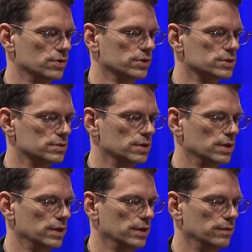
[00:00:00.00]
or
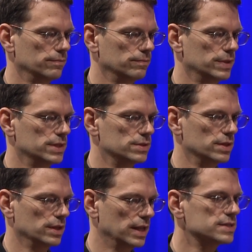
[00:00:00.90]
into
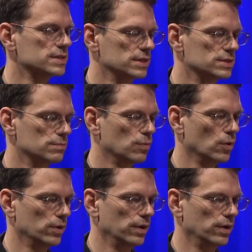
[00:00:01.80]
the lesson is important.